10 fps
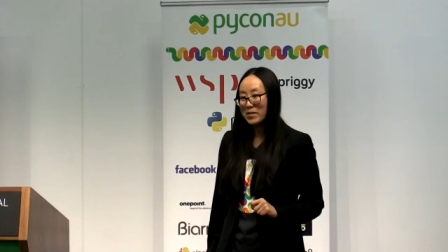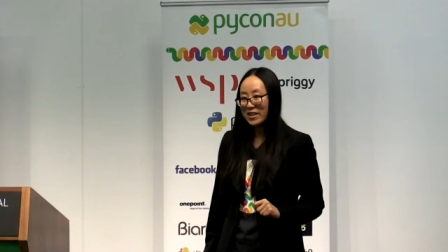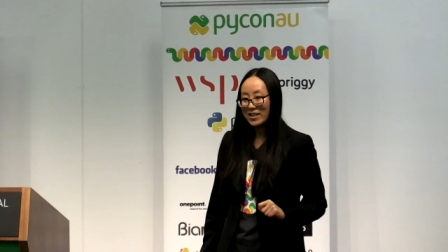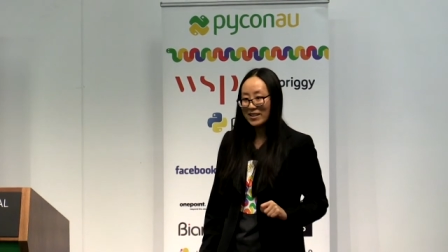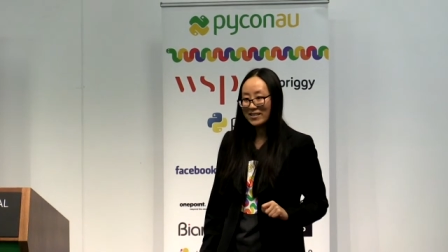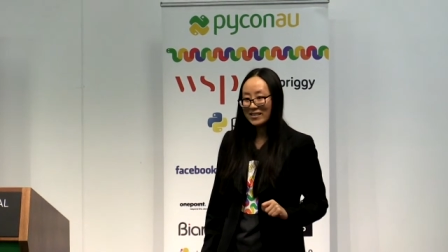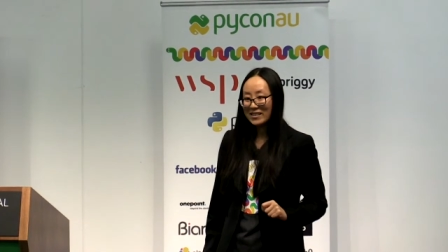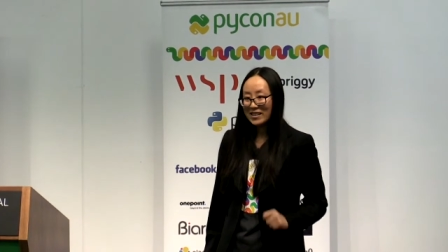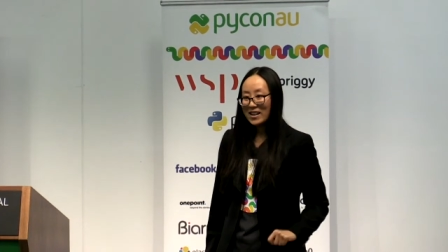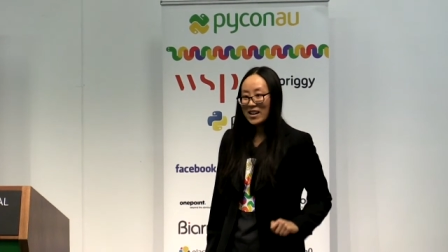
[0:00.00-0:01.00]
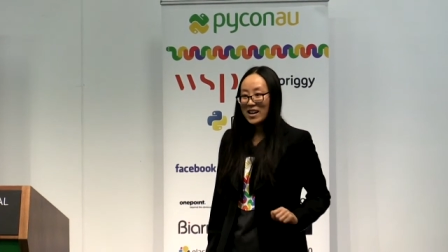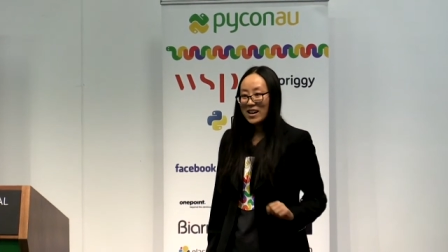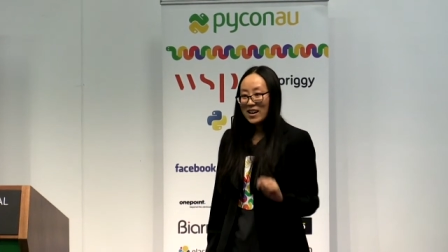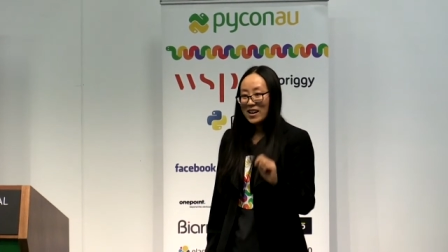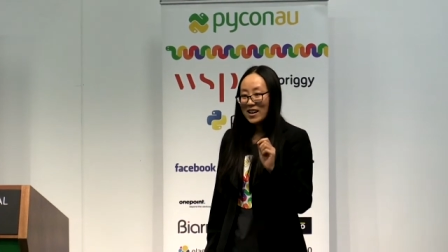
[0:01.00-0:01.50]
speaker.
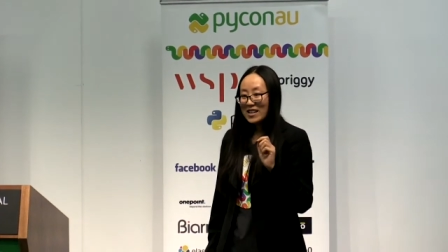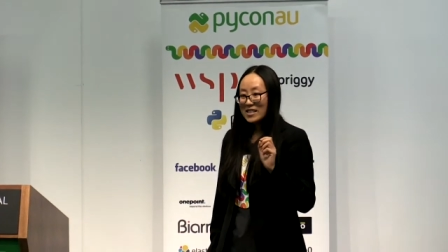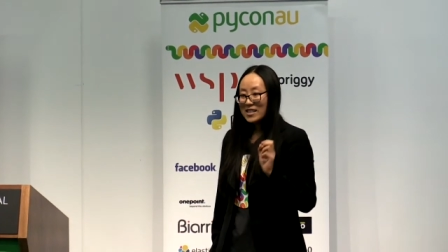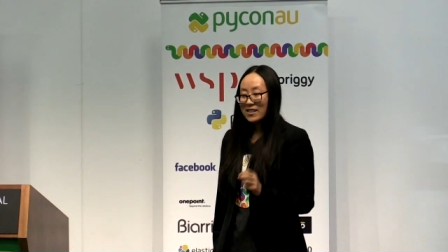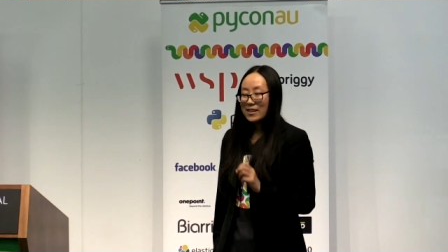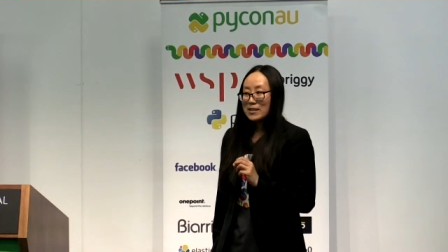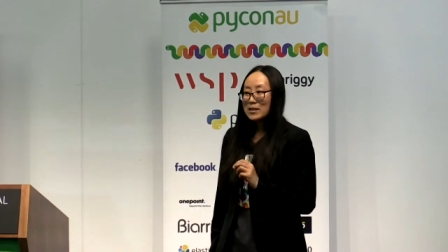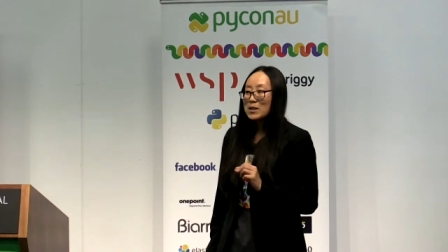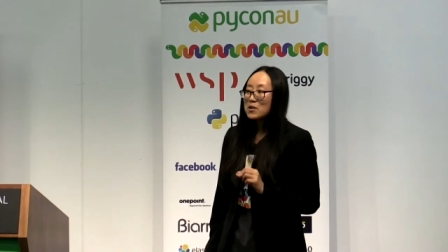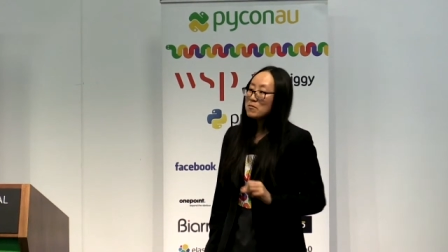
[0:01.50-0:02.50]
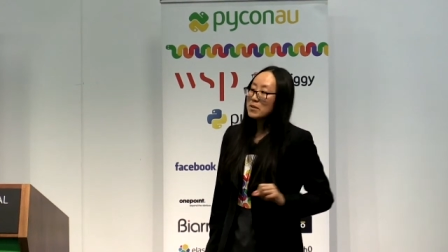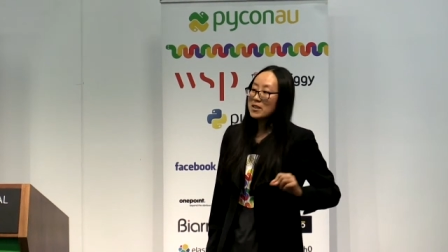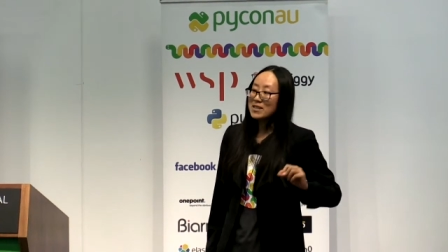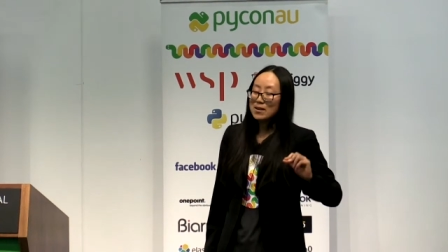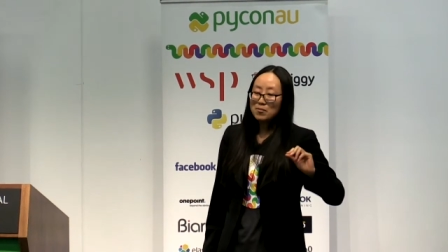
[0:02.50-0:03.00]
I said that to you
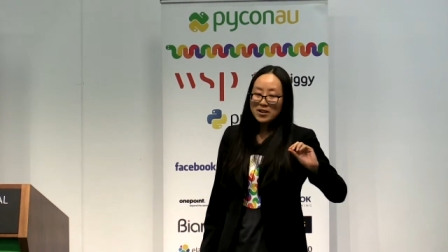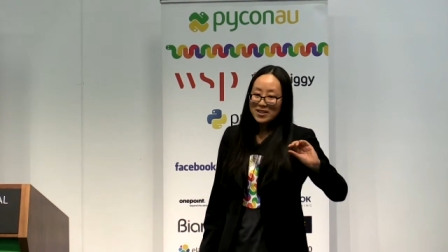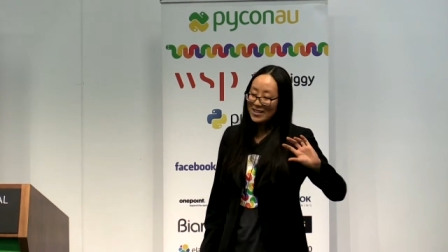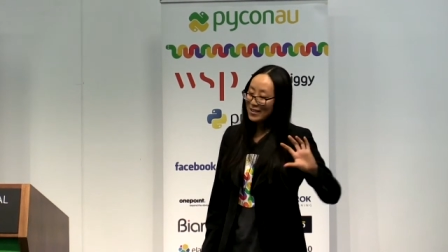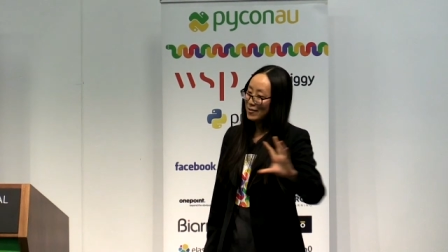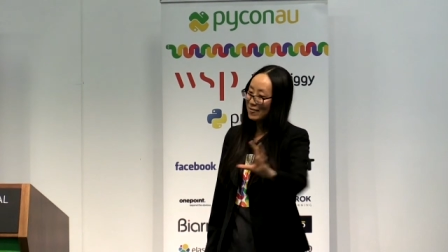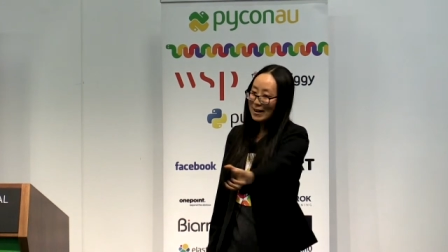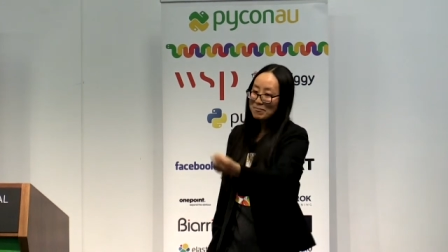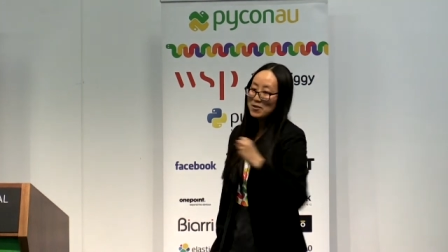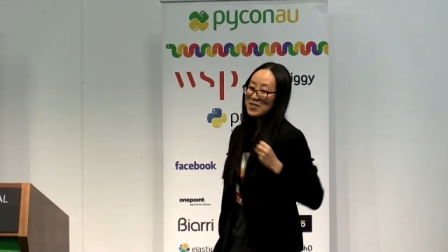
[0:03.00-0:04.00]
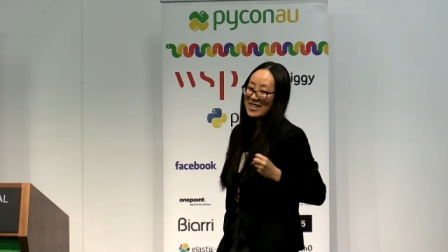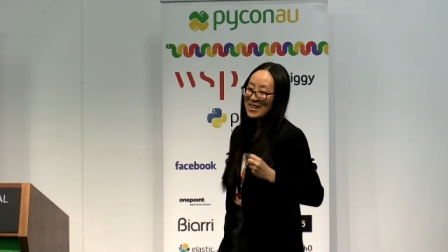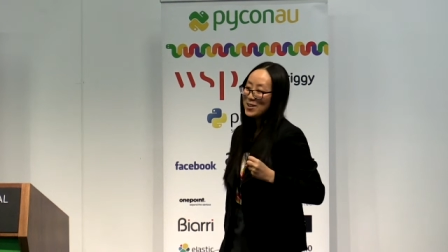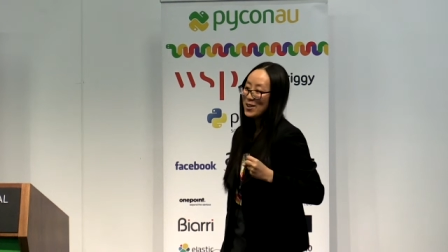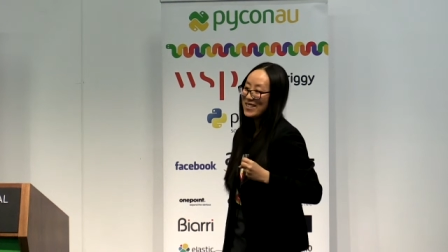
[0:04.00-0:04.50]
because I wanted to grab your
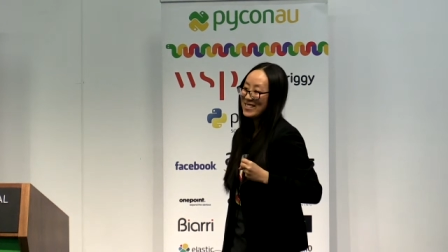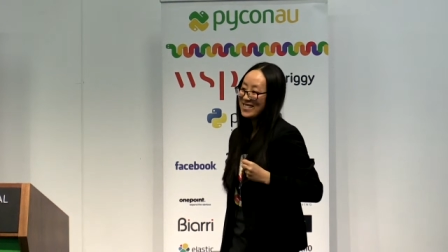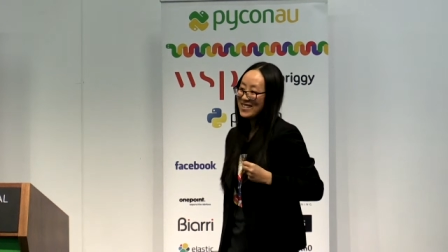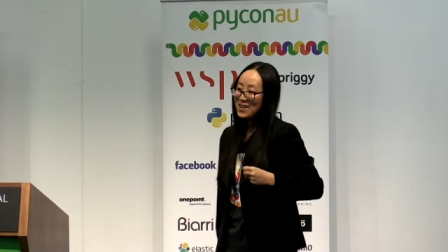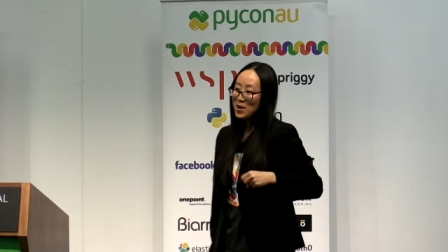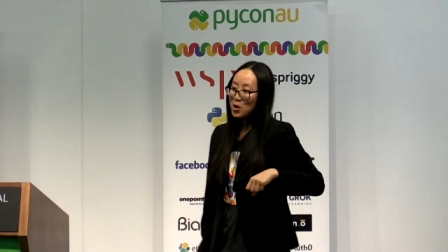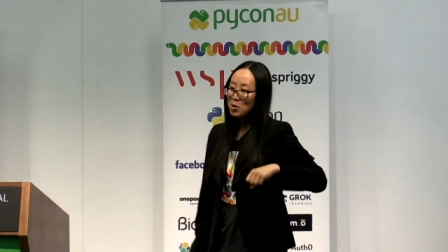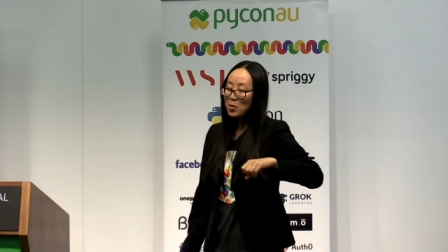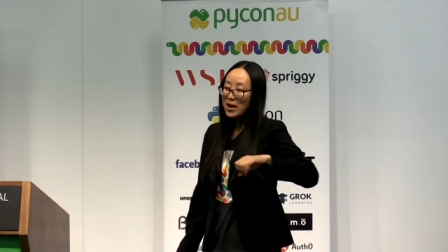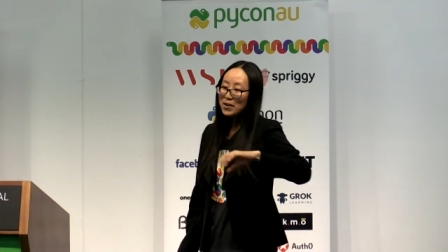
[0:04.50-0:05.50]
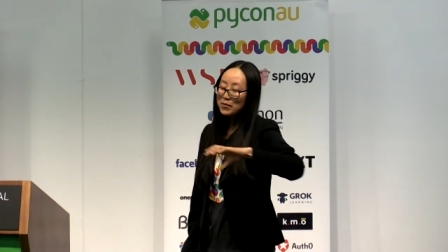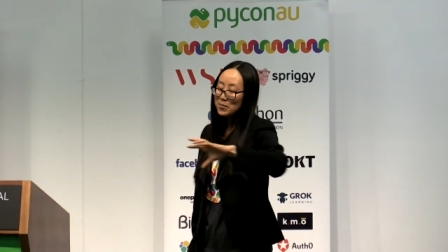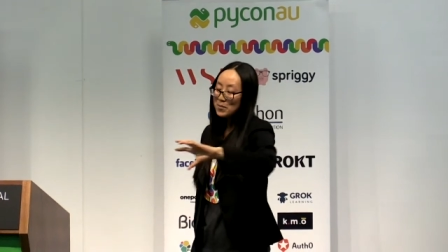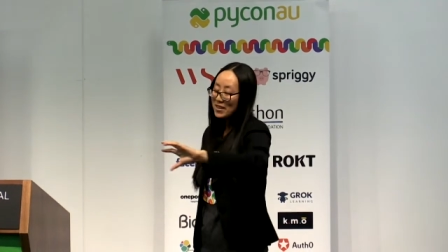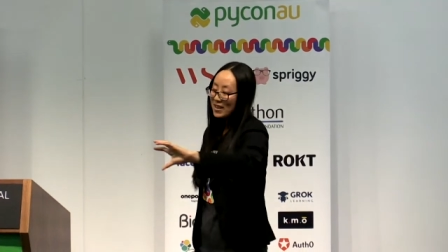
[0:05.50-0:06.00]
attention away
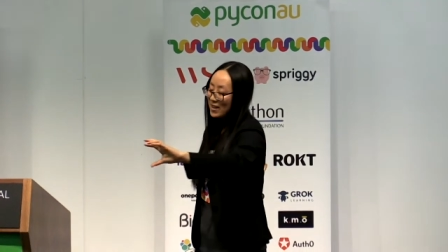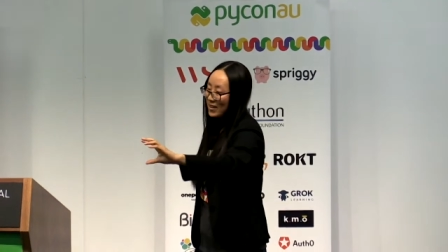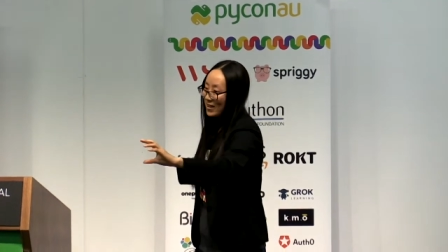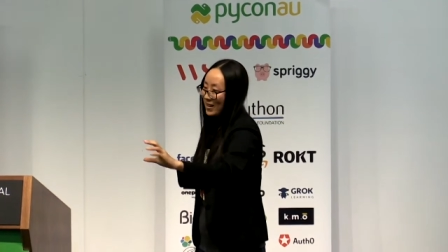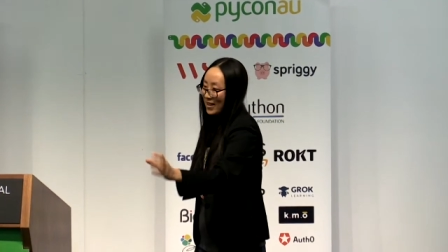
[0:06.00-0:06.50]
from the